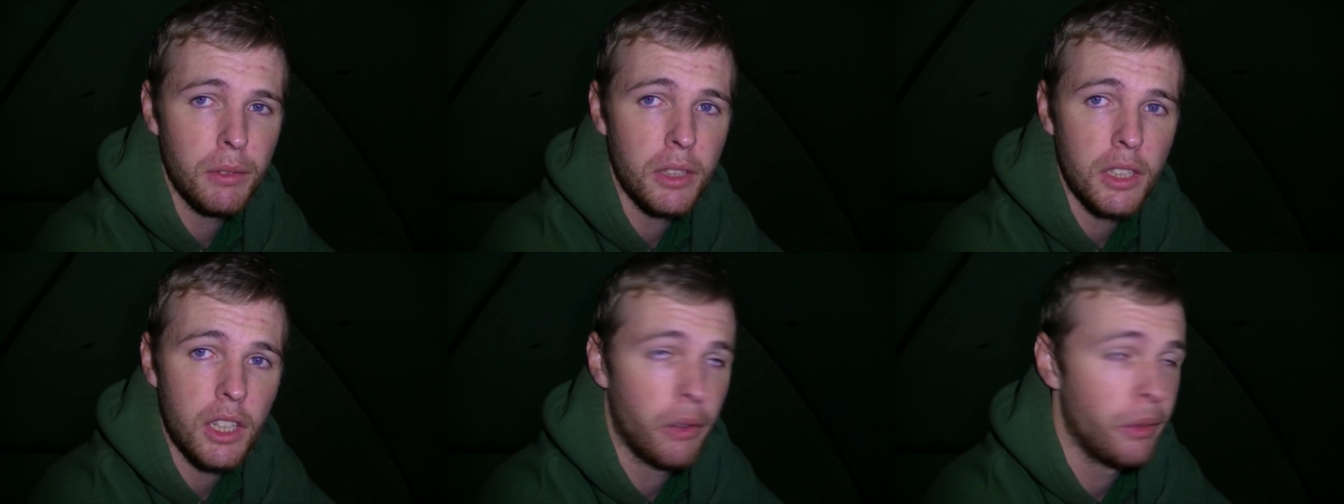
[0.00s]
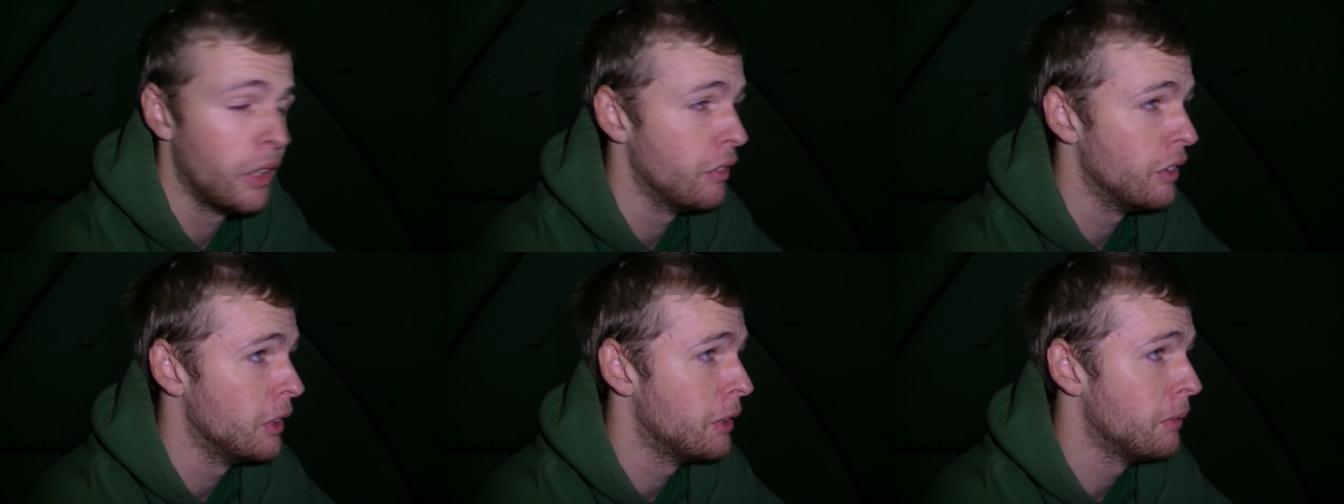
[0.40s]
going
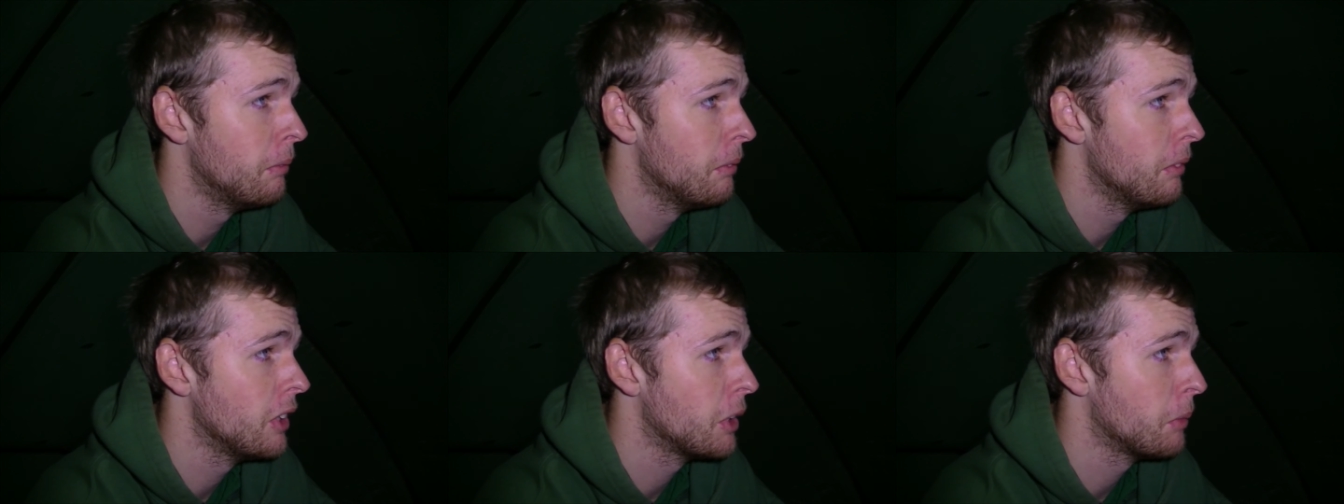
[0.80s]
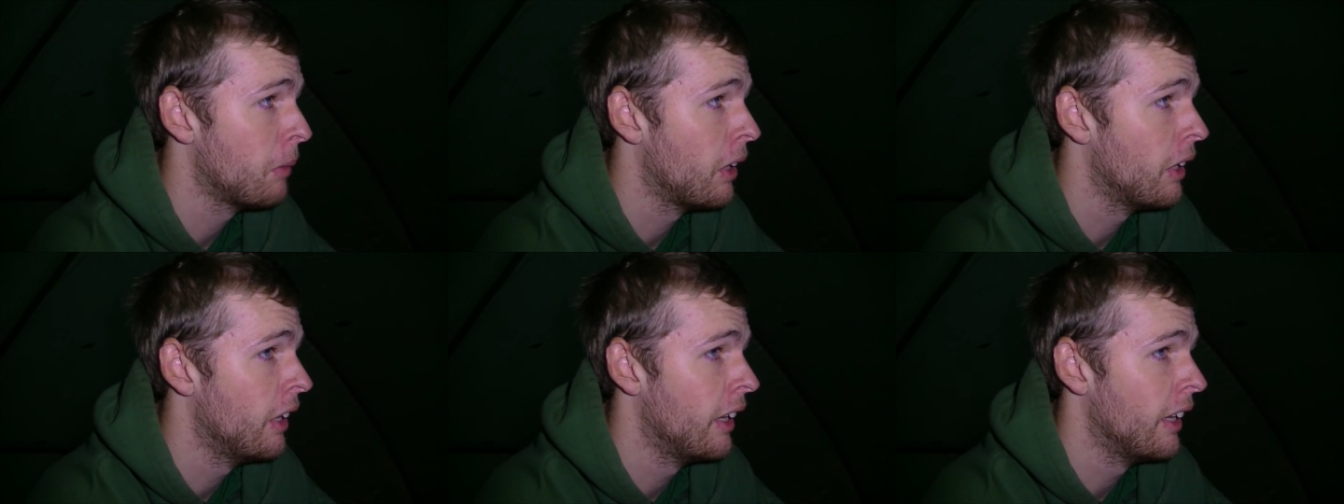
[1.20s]
over the
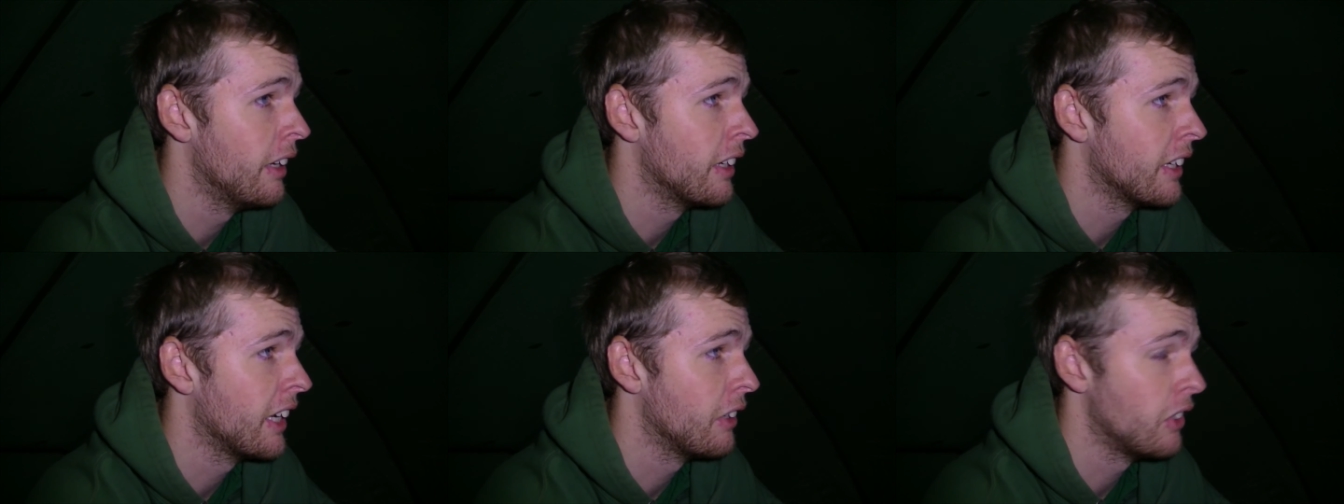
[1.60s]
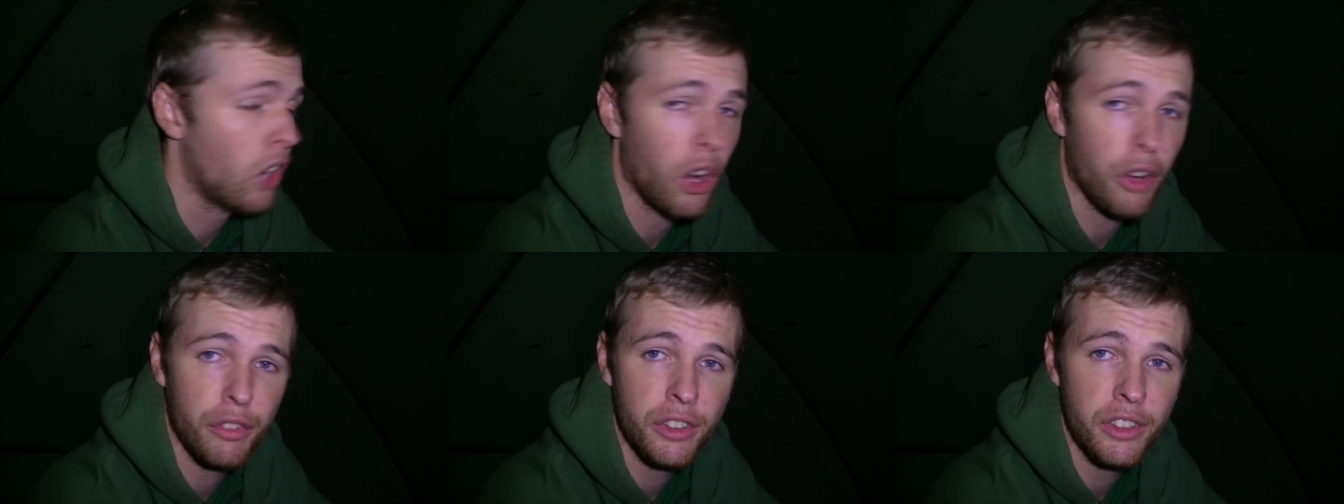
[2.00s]
spot earlier and get
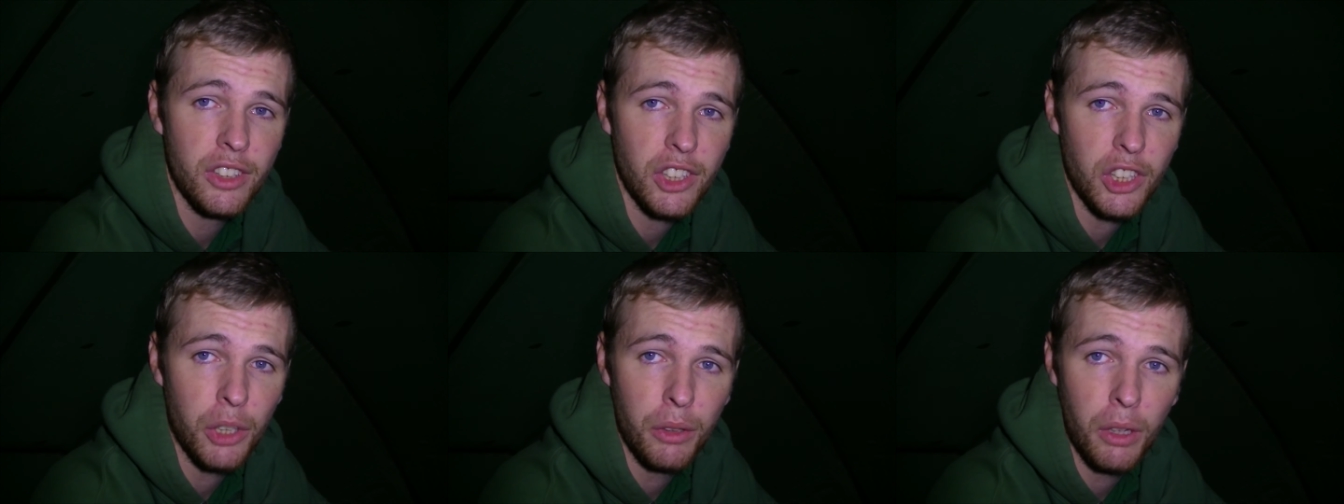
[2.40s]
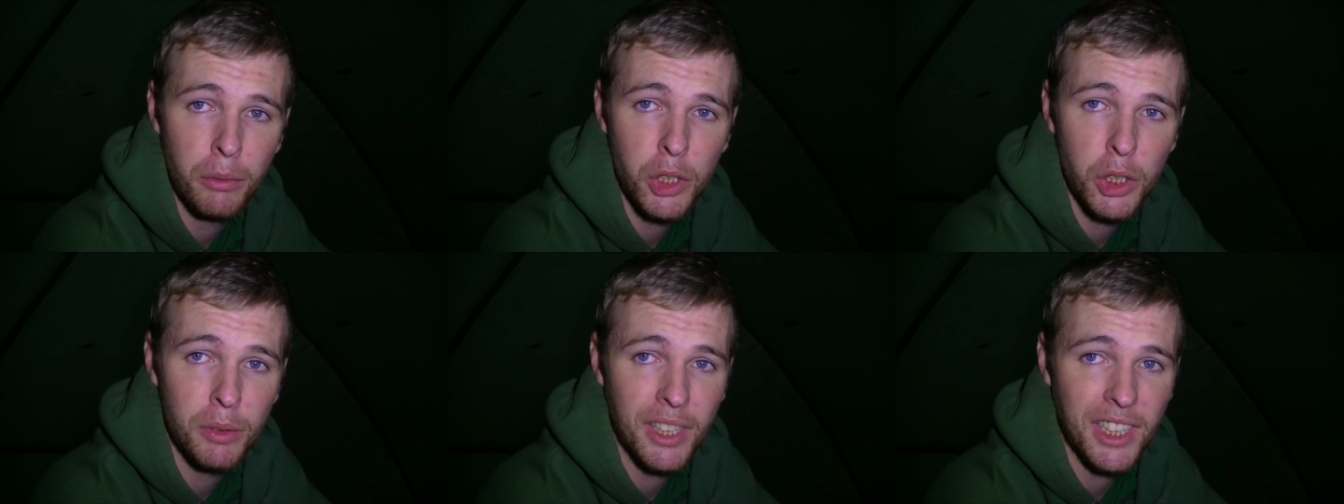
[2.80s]
diving. So I'm
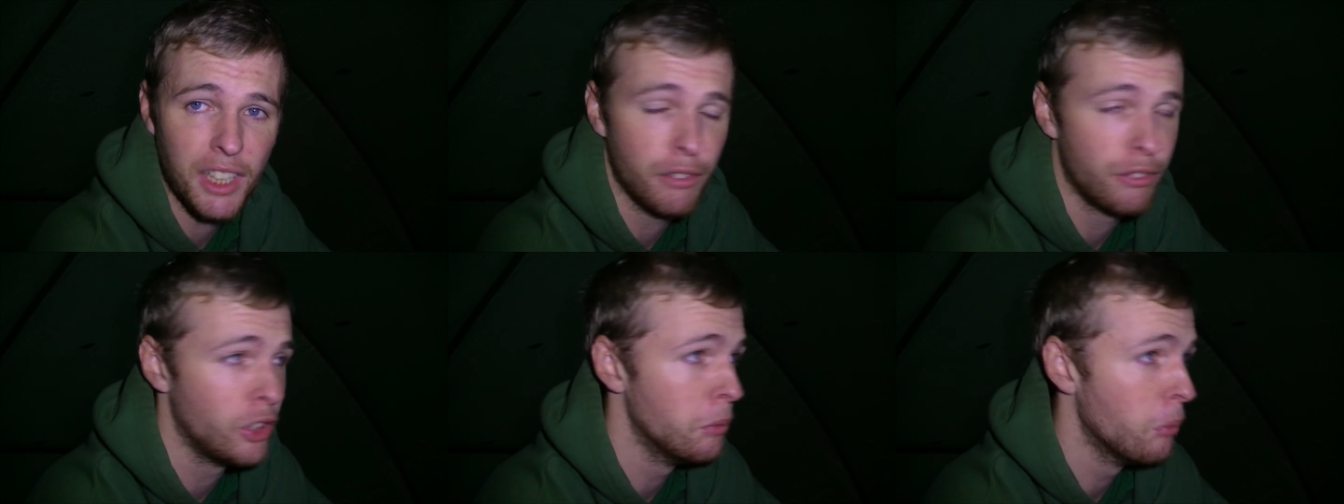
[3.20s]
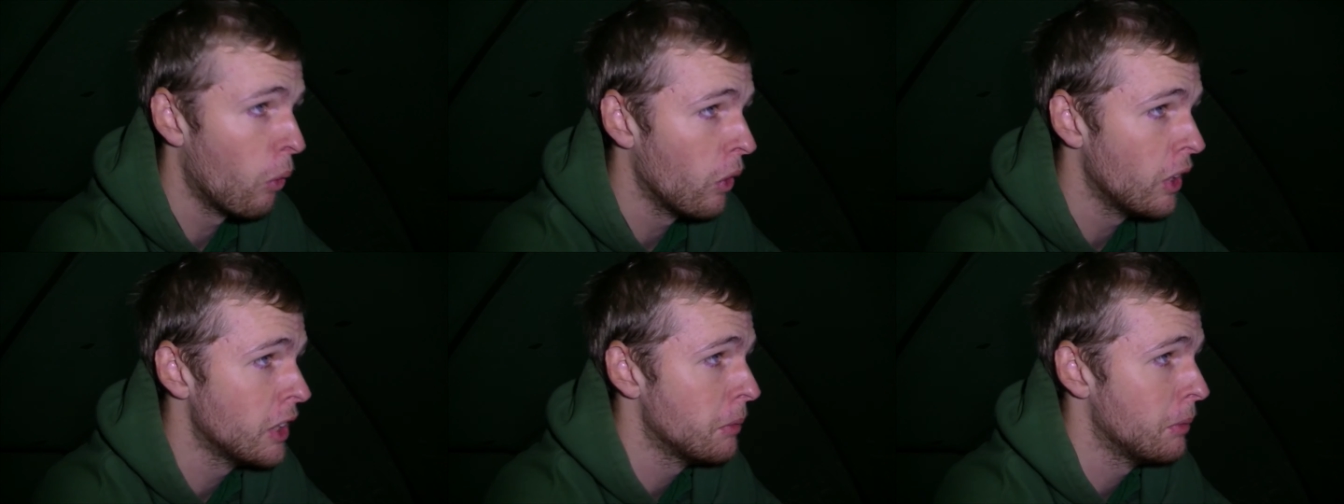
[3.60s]
assuming that's had a few
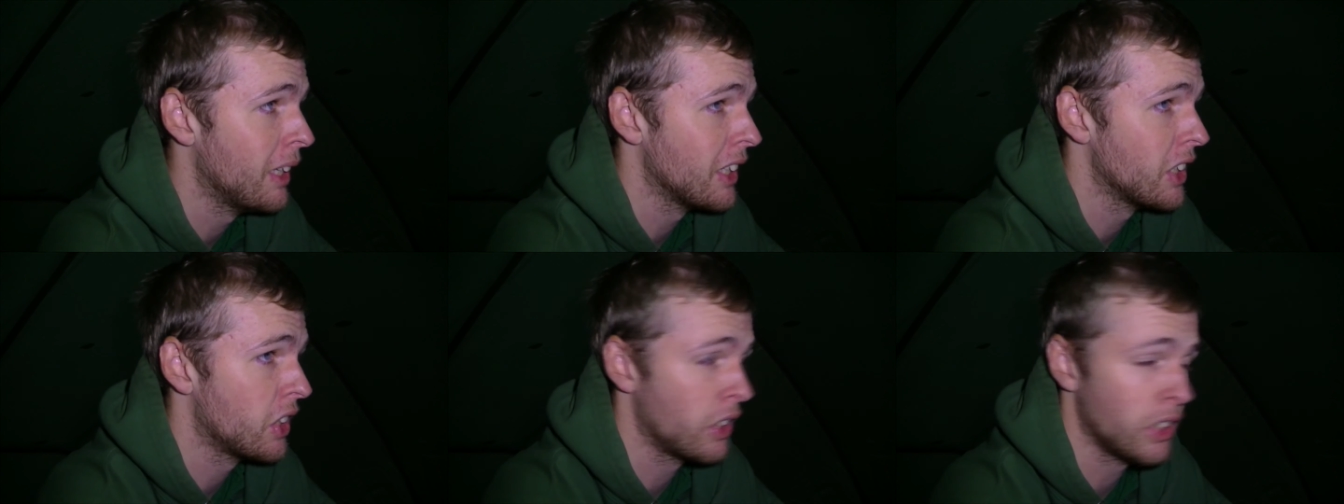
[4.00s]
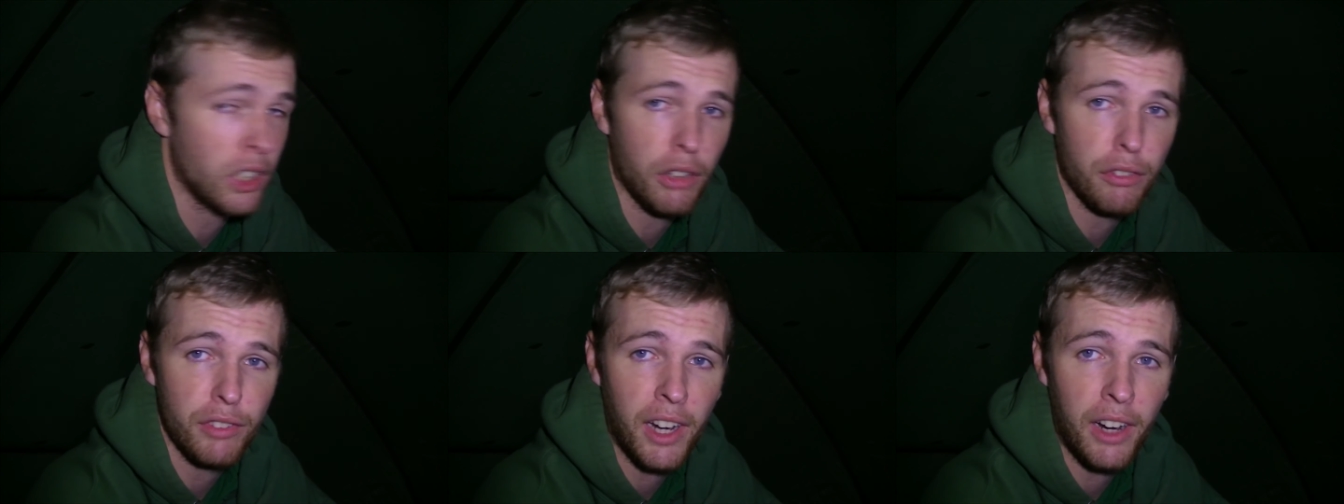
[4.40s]
boilies, but that's sodded
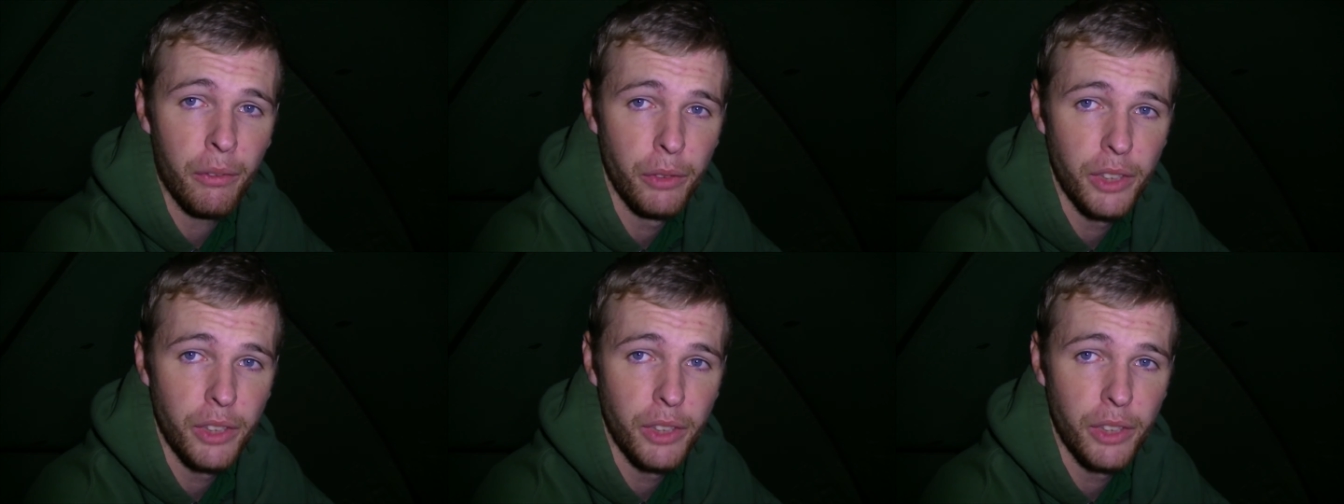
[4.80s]
off now.